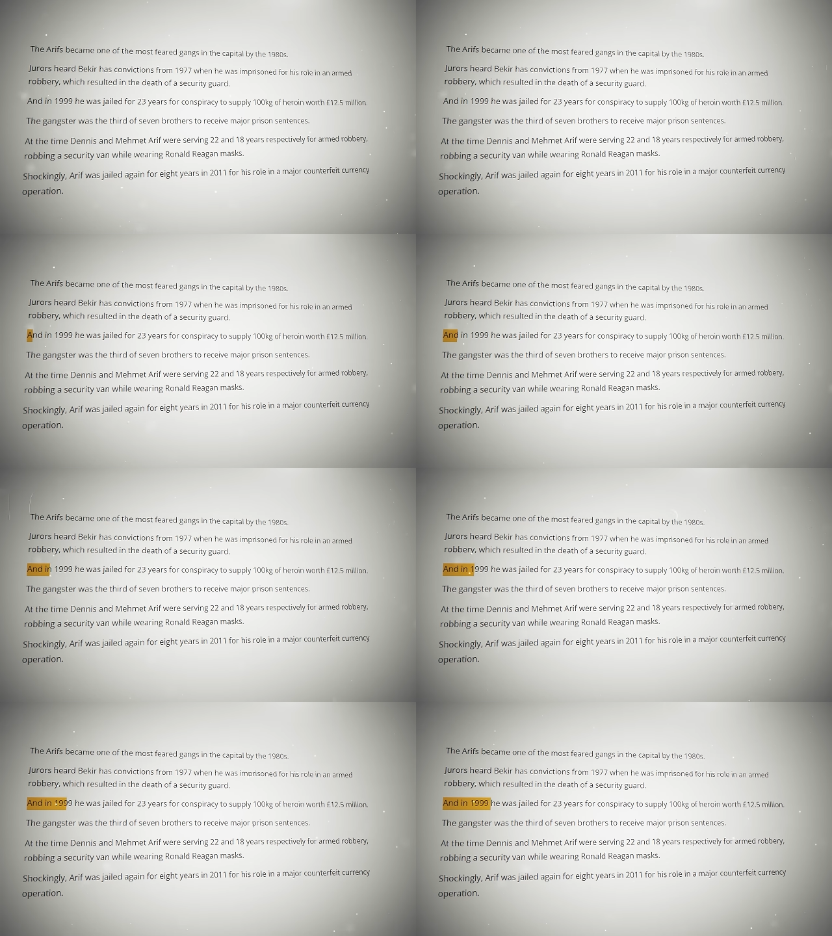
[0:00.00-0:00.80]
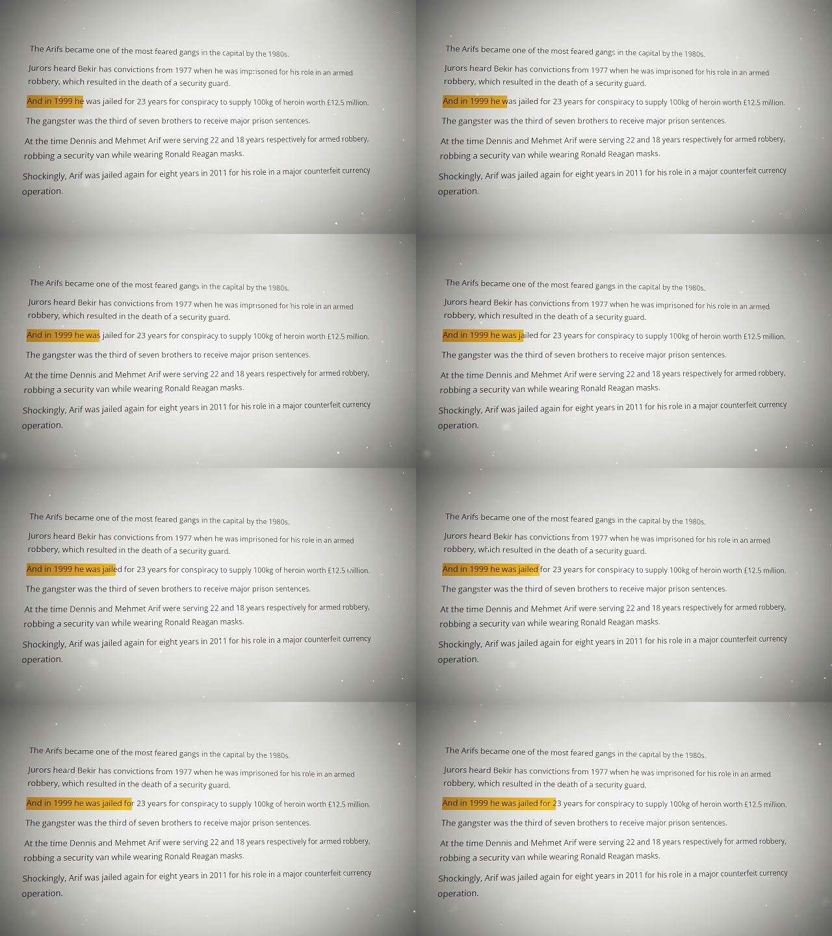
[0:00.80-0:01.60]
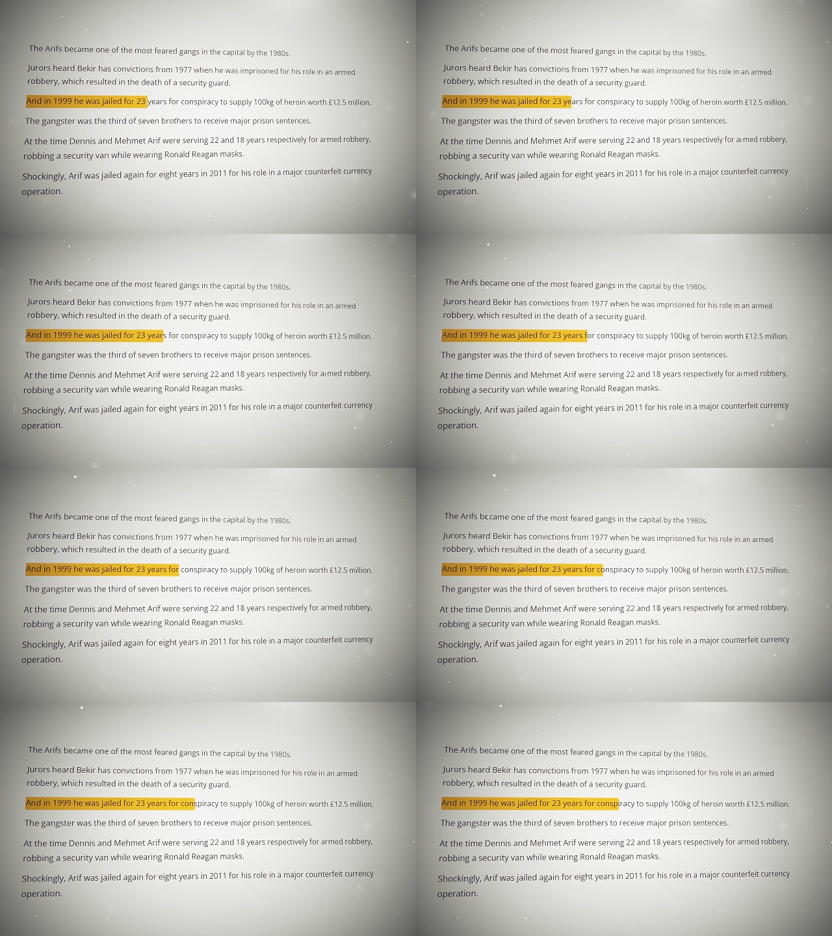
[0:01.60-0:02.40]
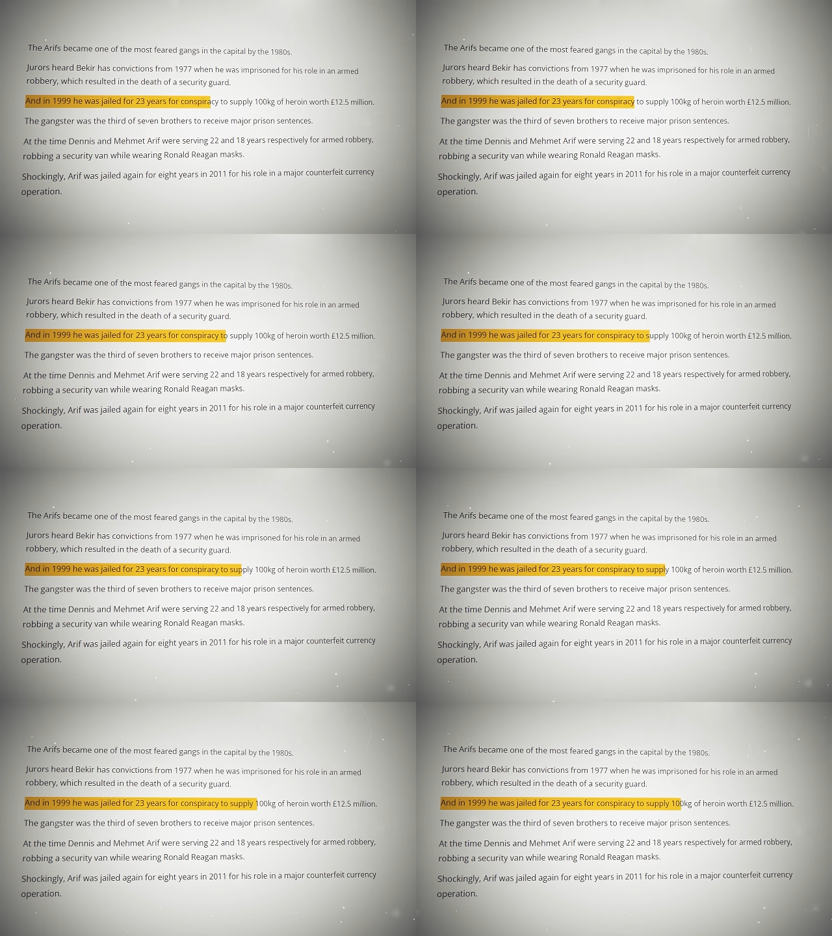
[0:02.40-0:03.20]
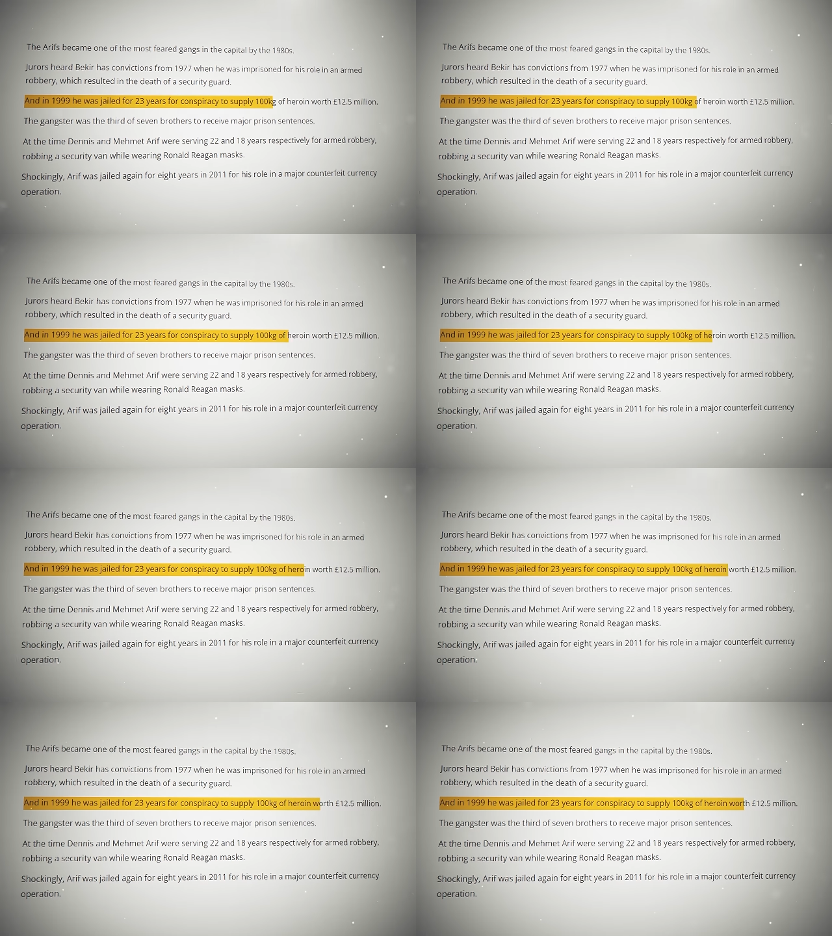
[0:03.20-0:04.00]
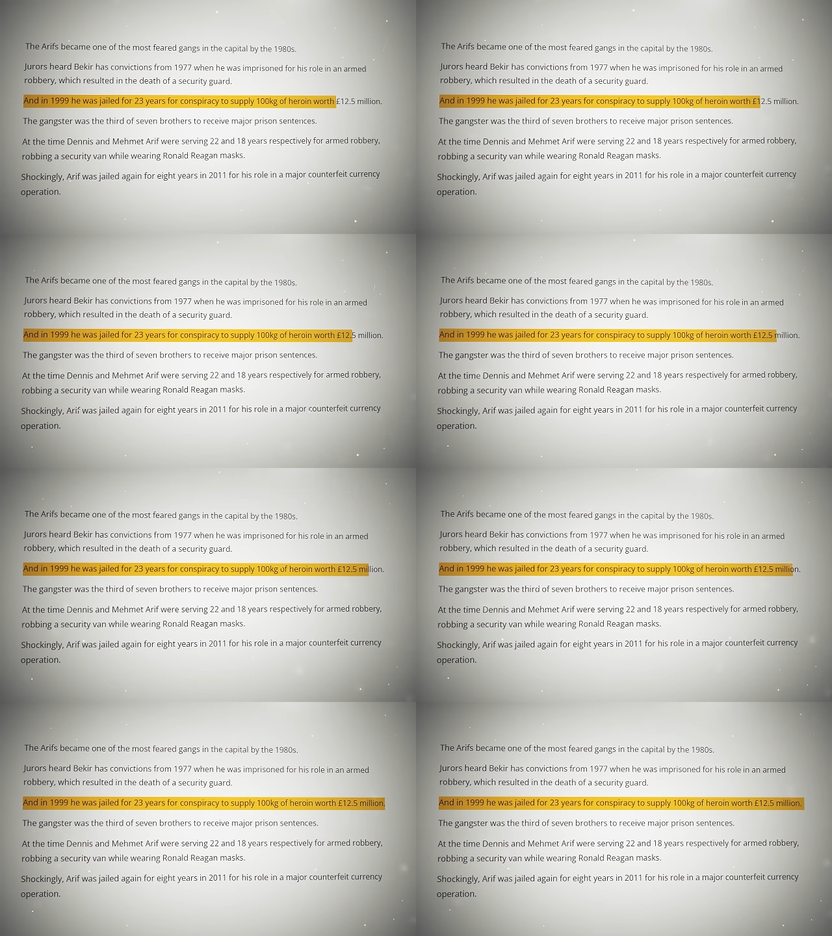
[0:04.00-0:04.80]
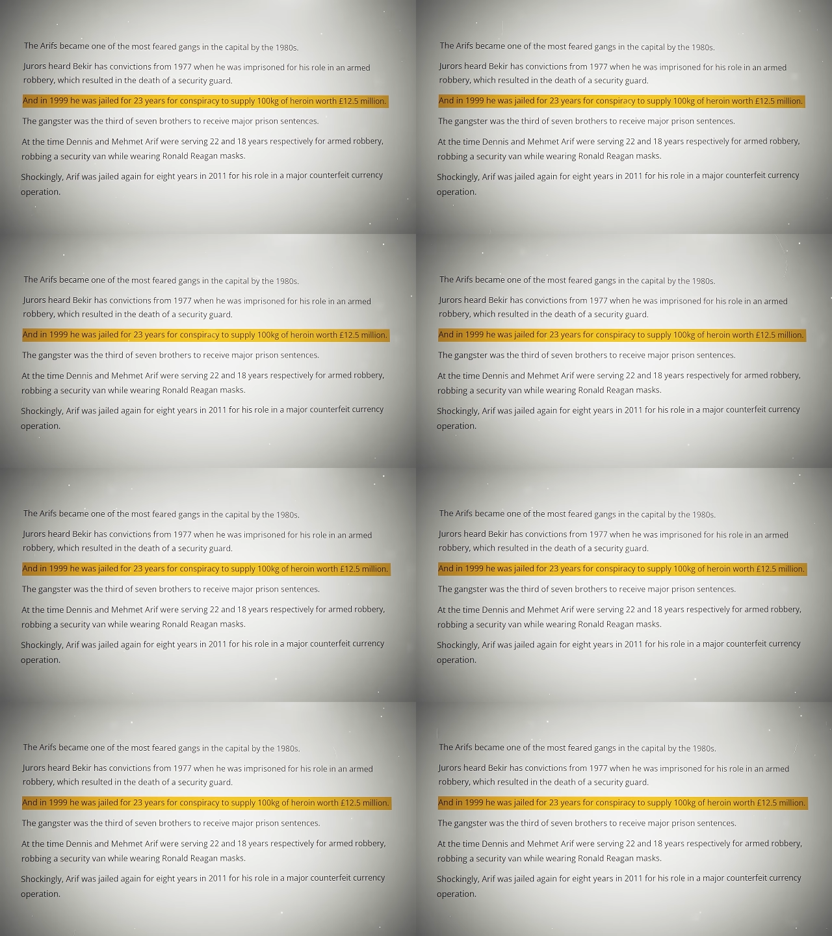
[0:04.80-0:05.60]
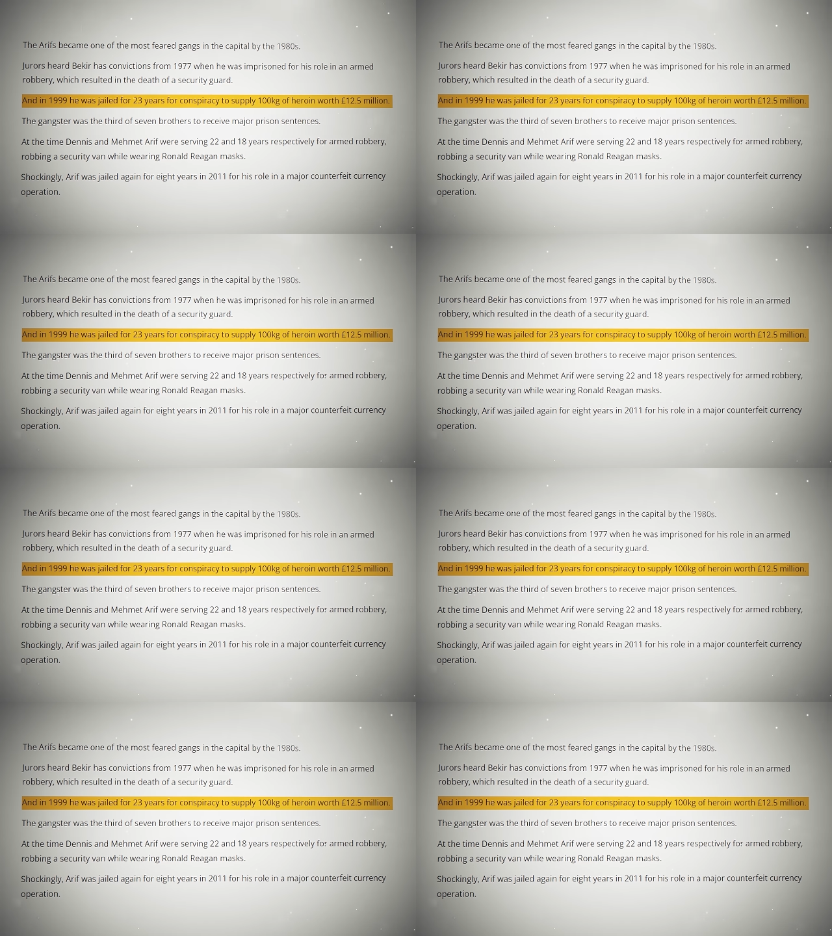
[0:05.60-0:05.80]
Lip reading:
No face is visible, so there are no lips to read.